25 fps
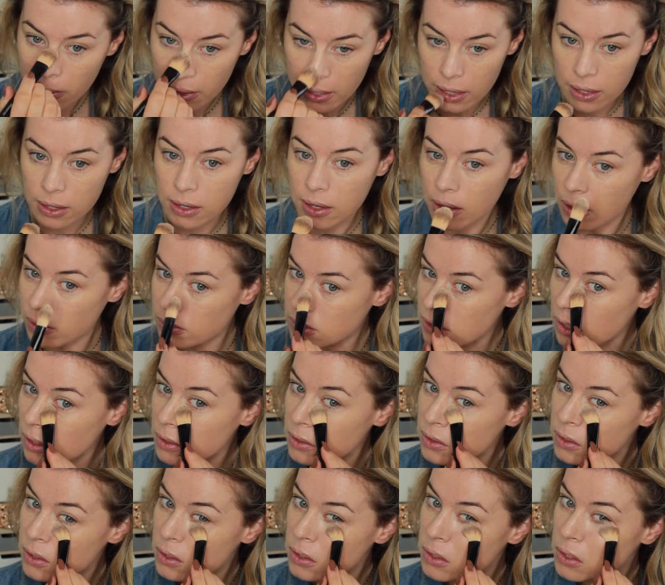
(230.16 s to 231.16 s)
It goes
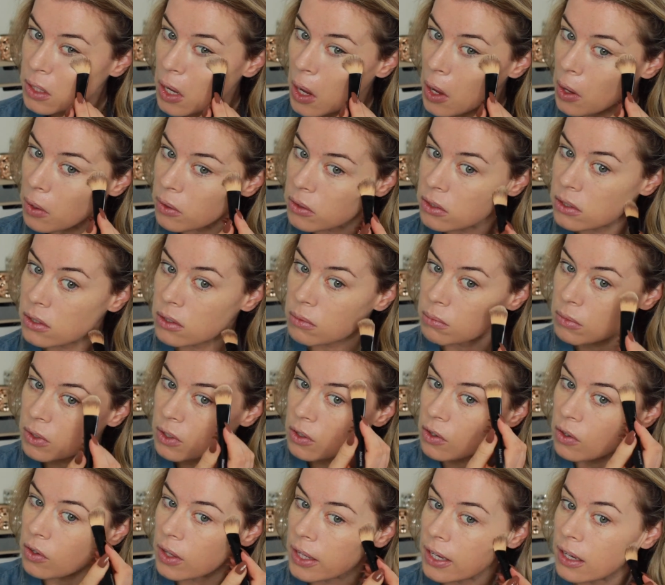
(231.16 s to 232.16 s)
on so
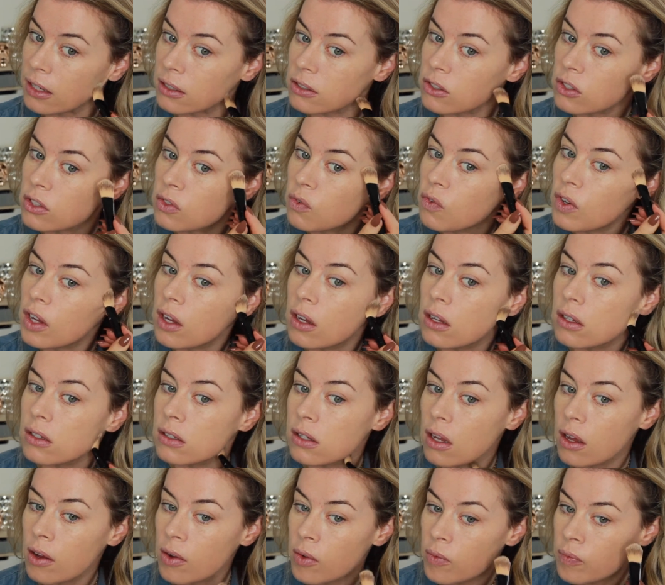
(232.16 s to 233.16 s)
smooth, it just
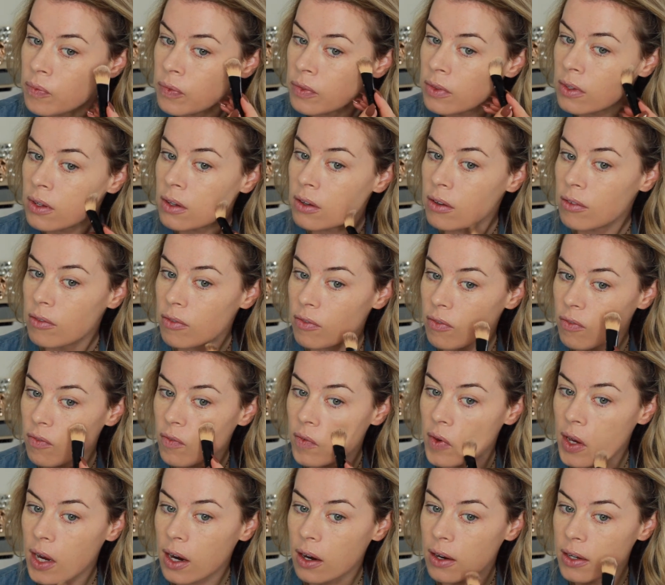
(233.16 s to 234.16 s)
feels
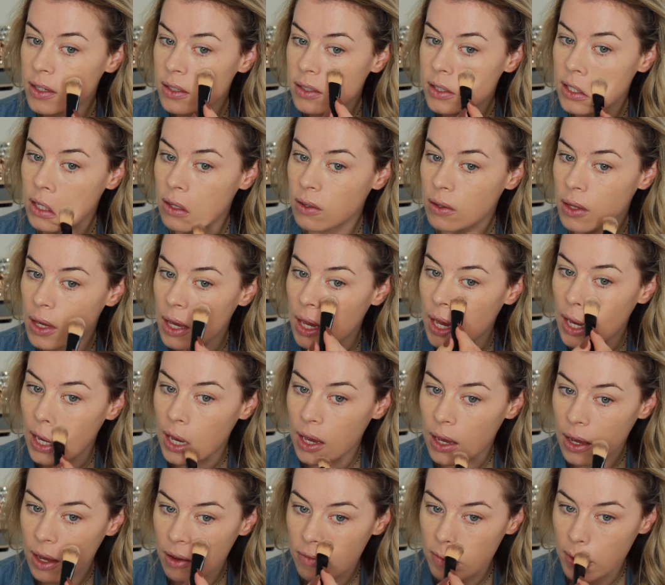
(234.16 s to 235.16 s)
very
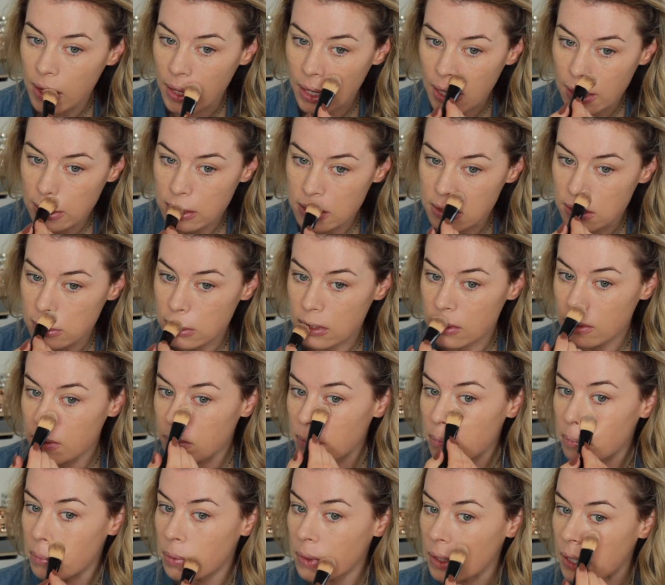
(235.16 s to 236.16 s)
silky. I feel like it's just
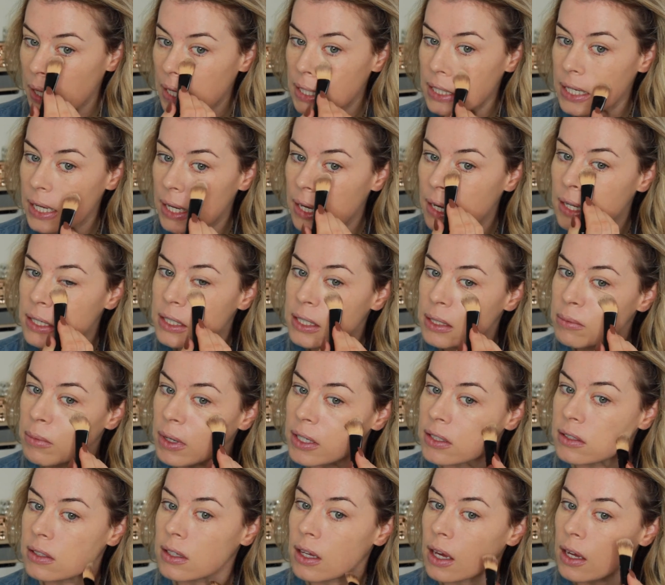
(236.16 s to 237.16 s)
blending into
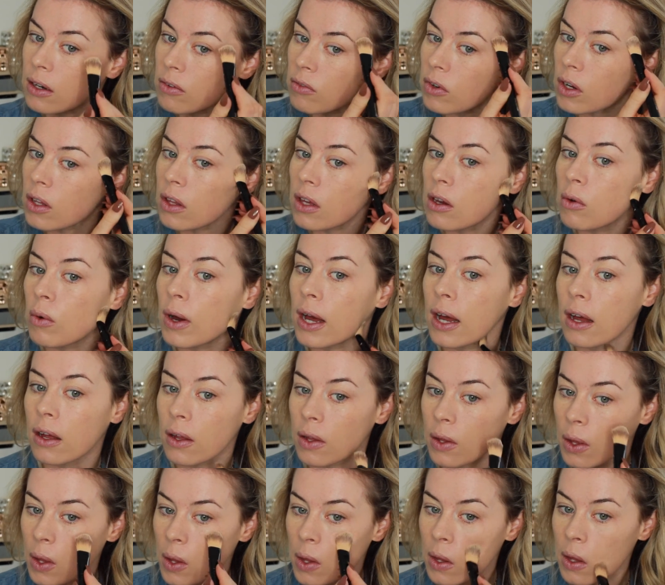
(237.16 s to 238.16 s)
my skin really
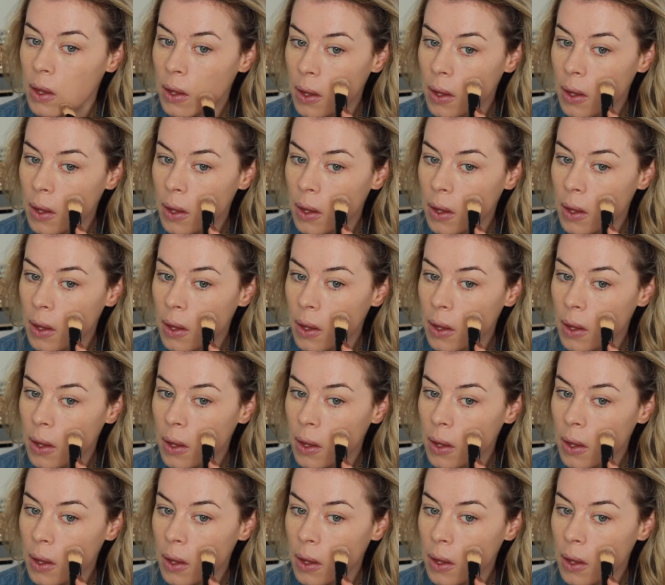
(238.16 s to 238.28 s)
well.